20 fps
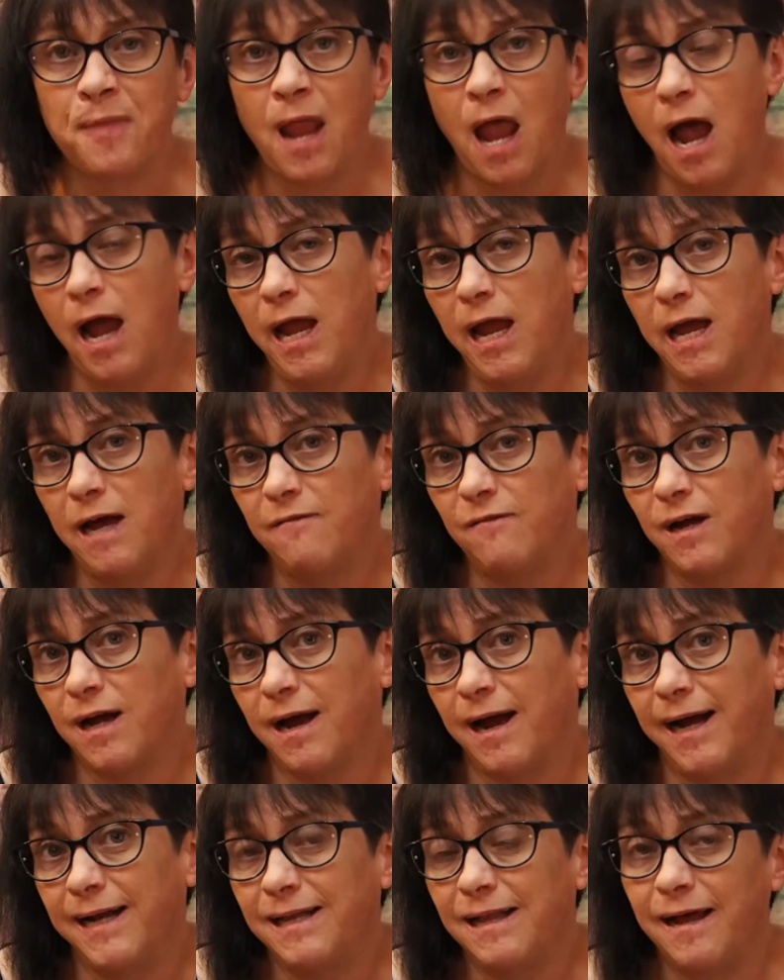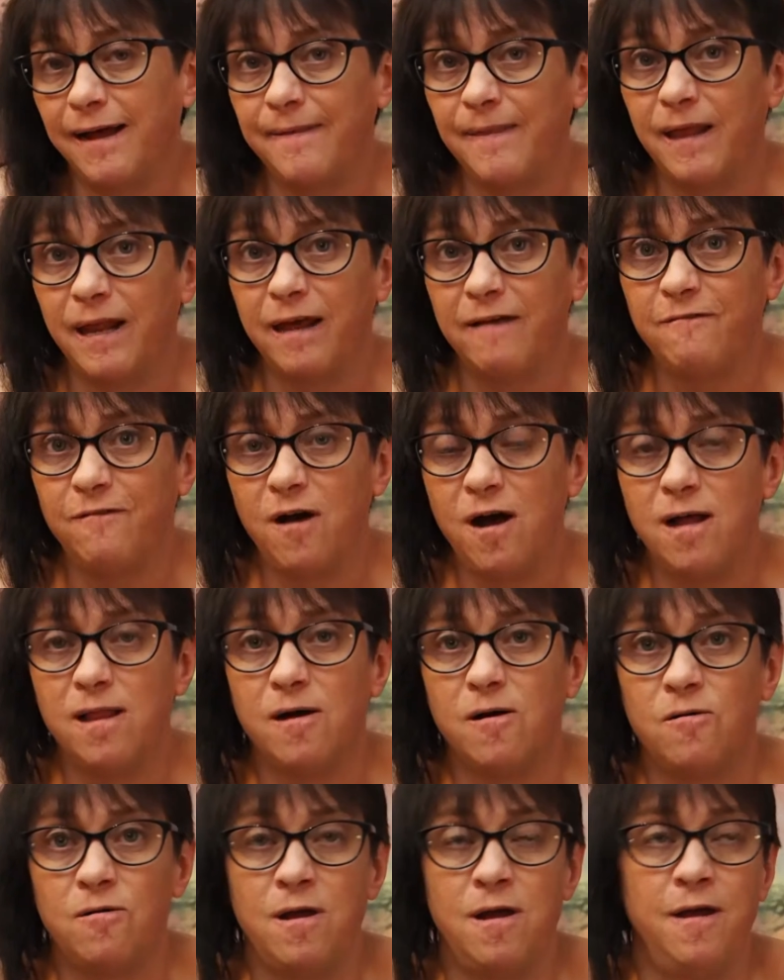I have a guideline that I
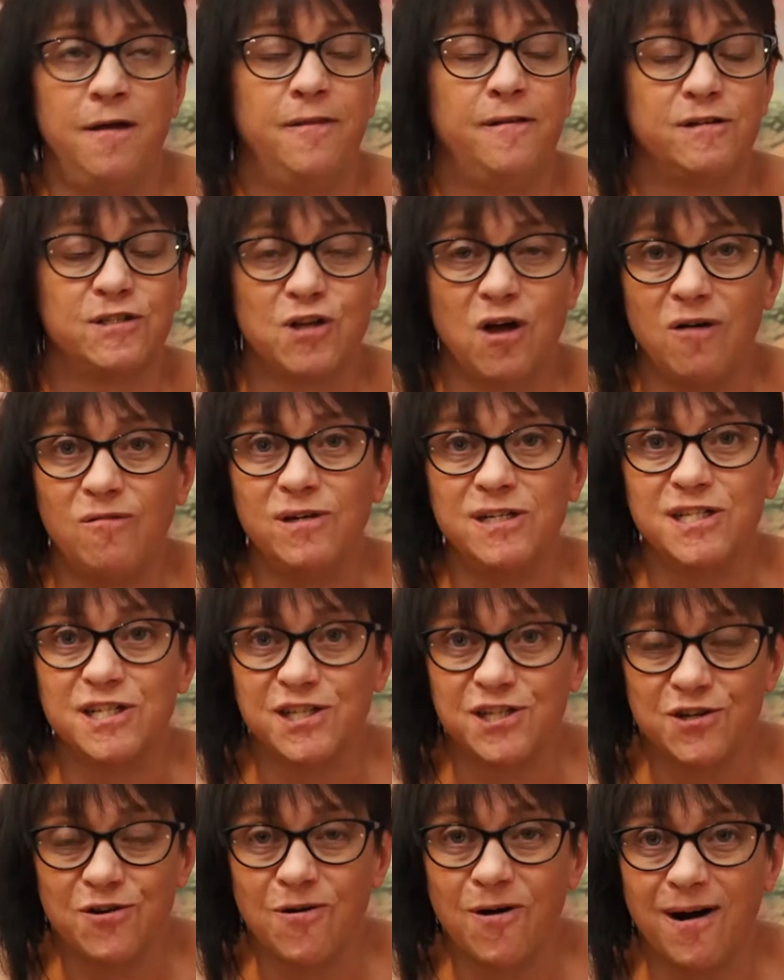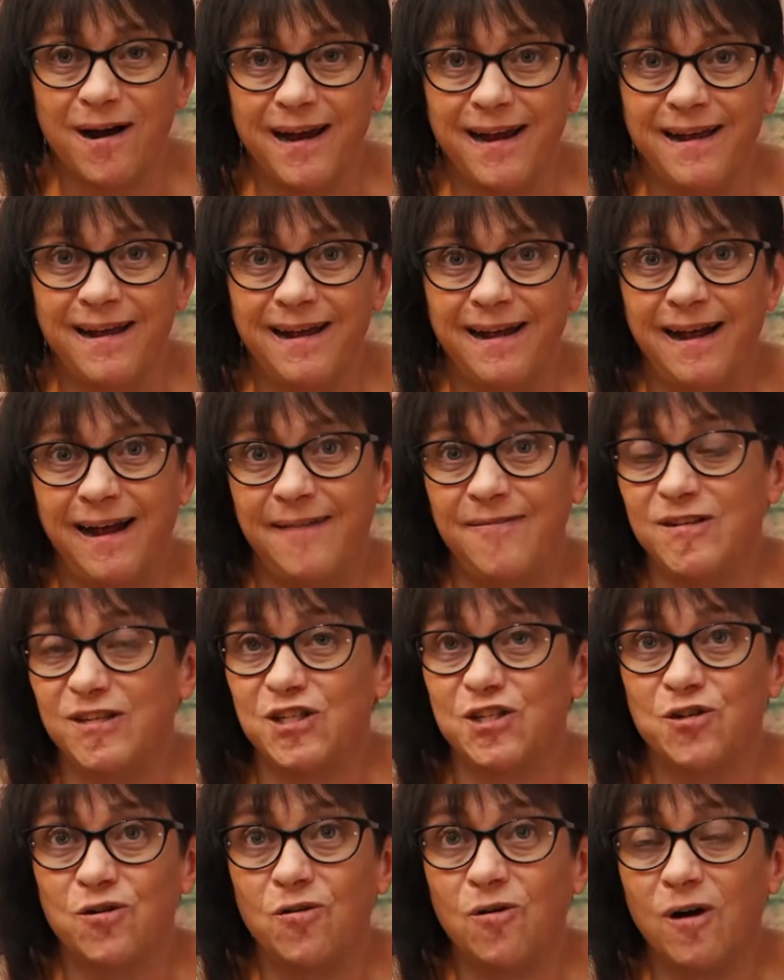follow. There's always a story, and the
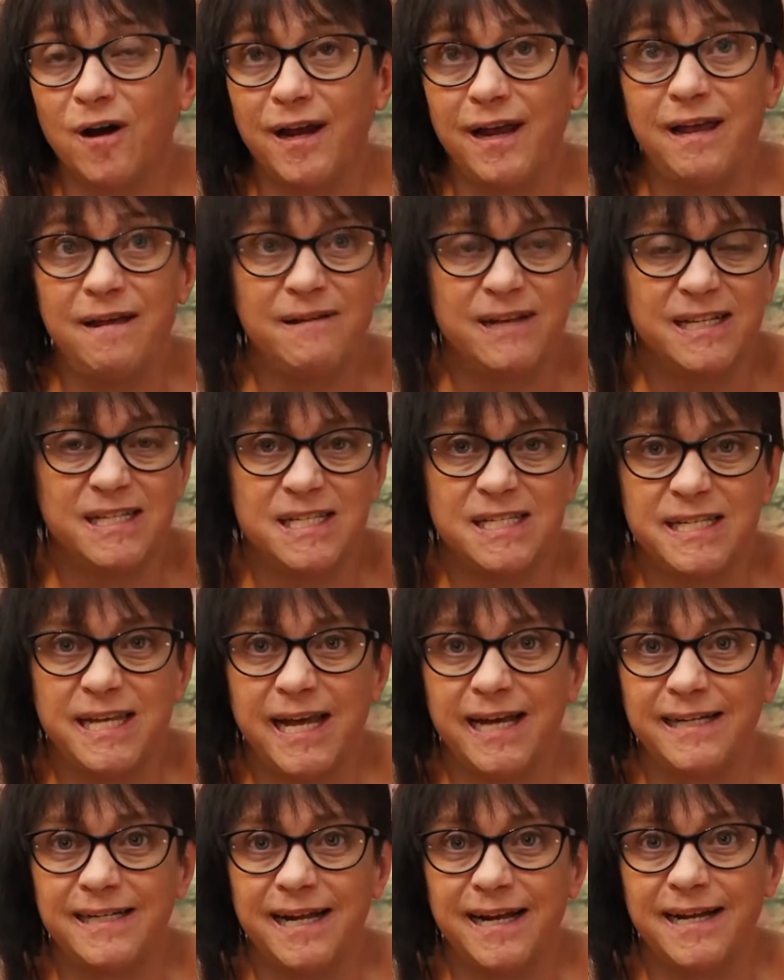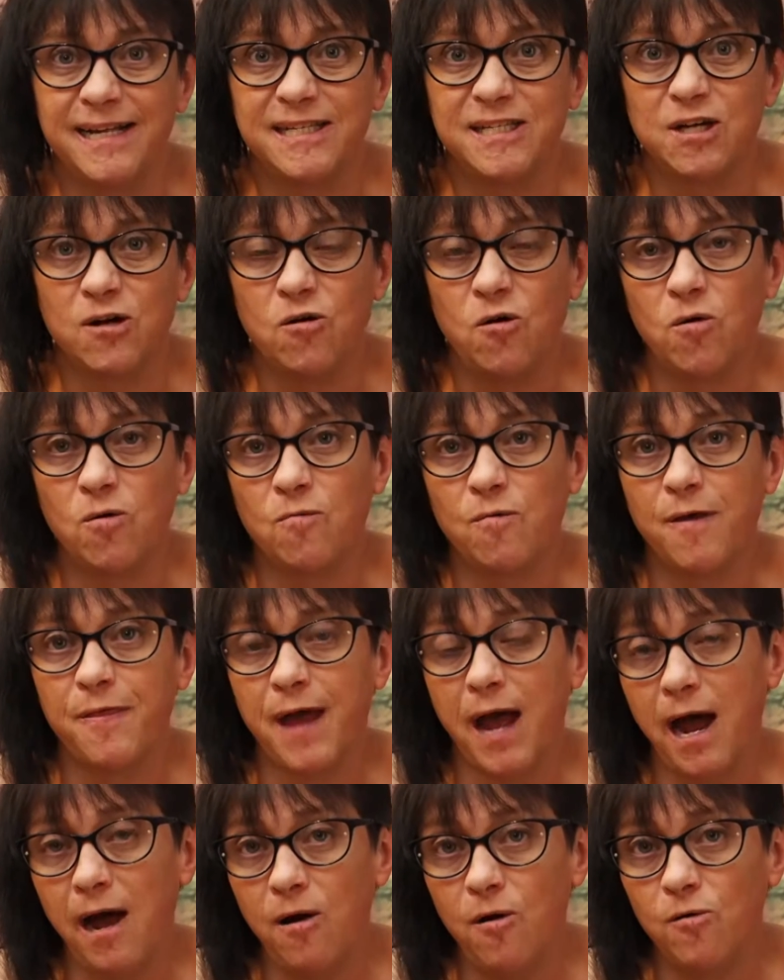story can stand on its own
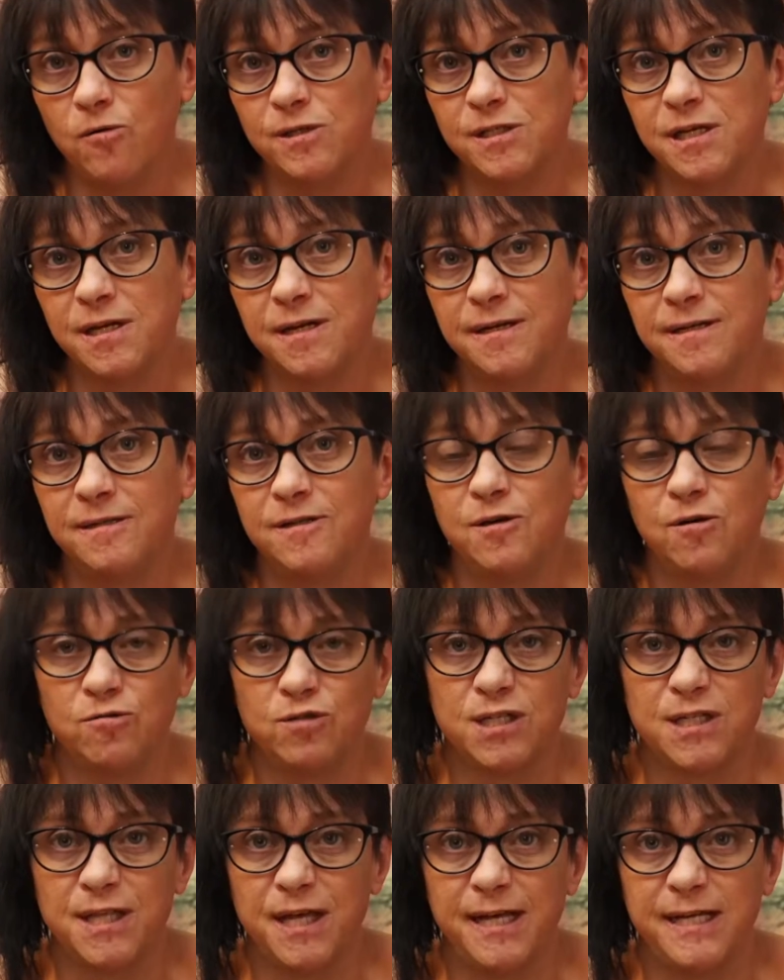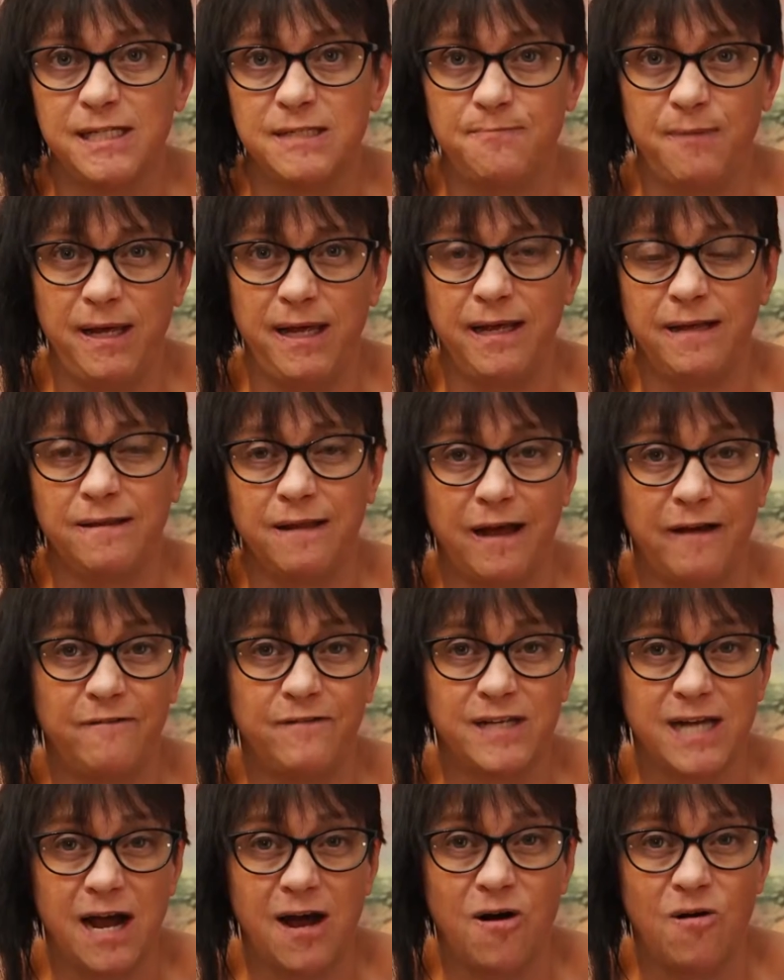without those things being
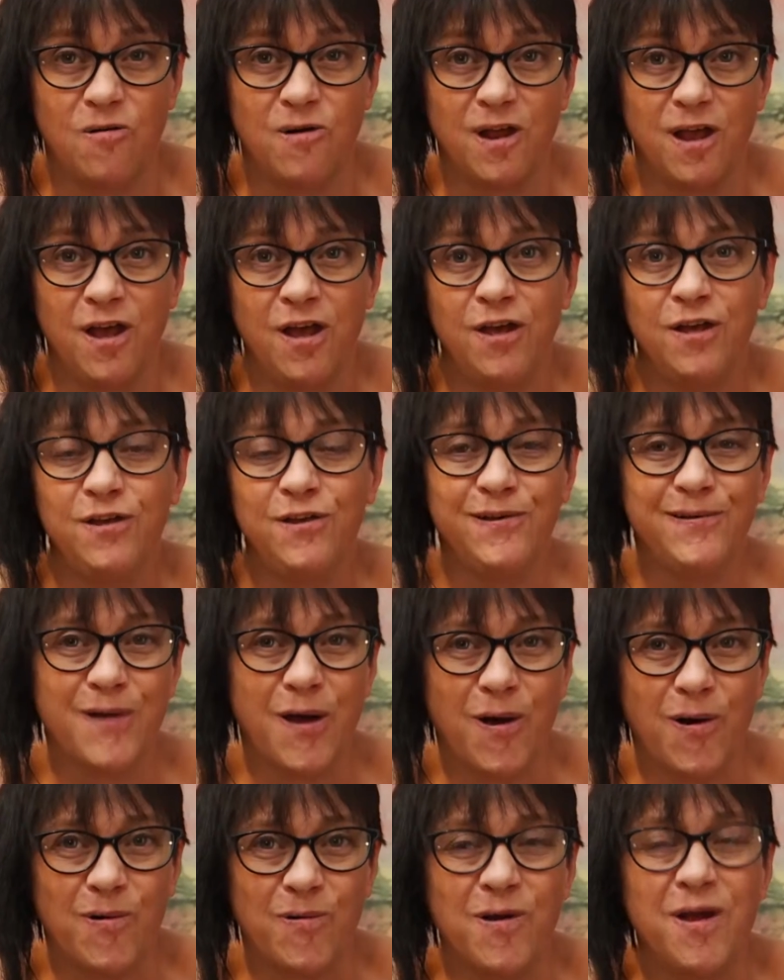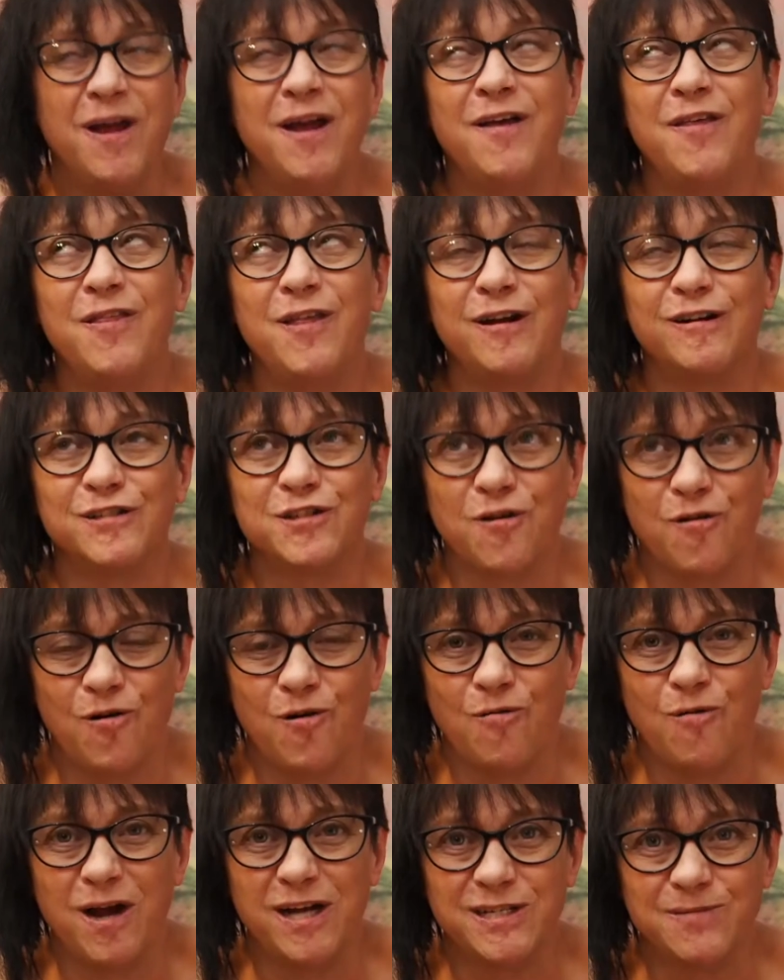left out. You know, there's
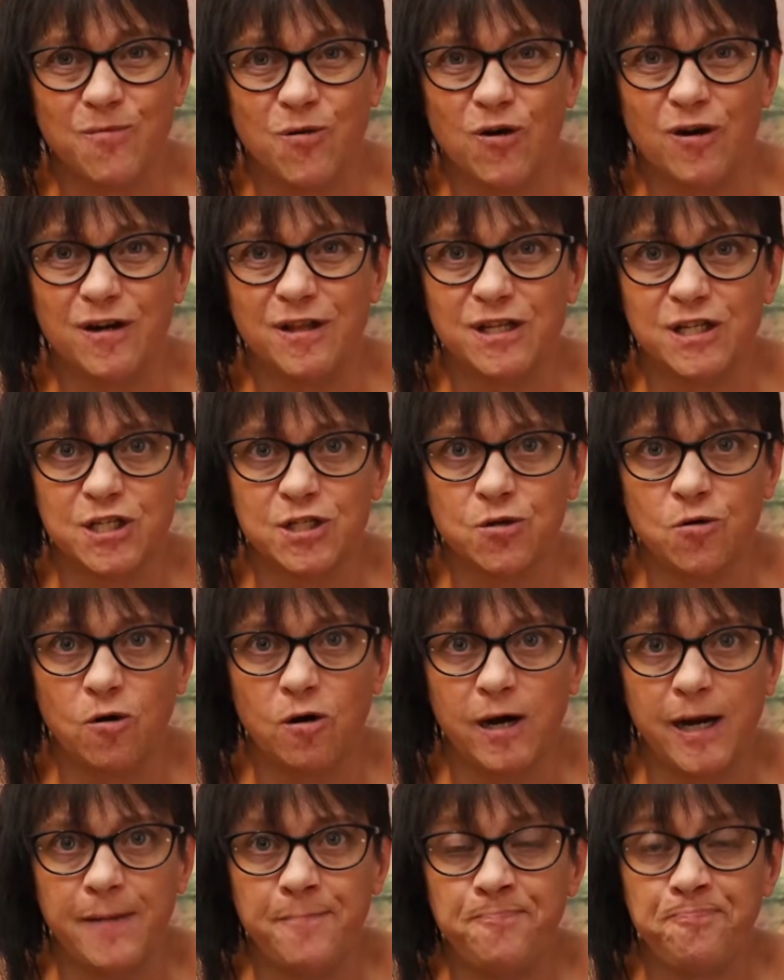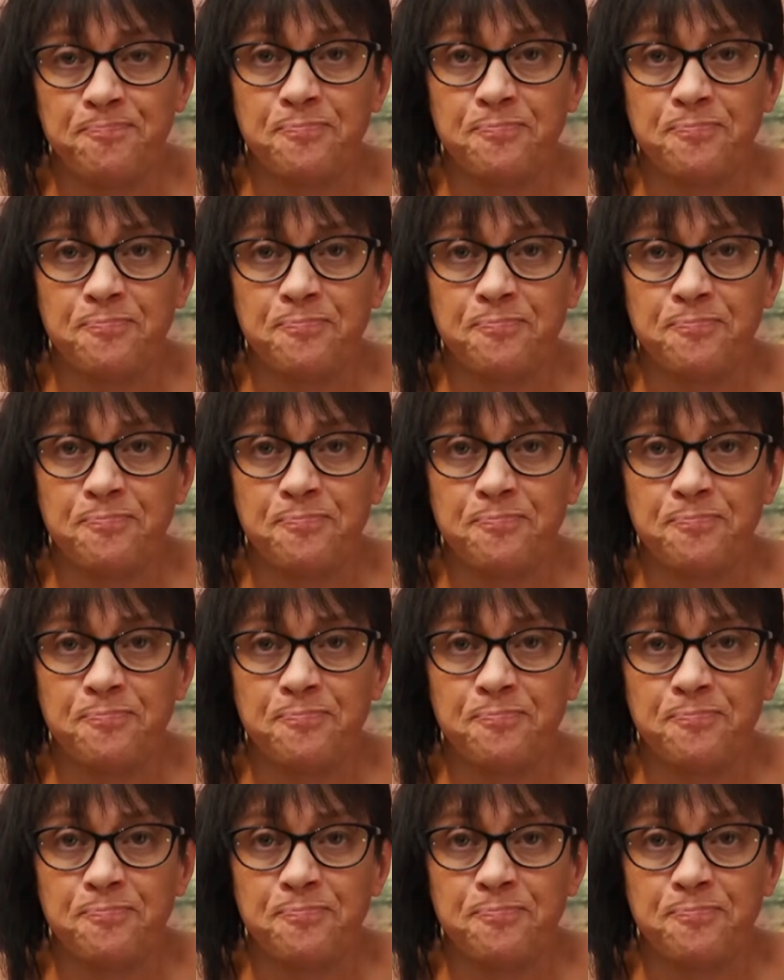always more to the story.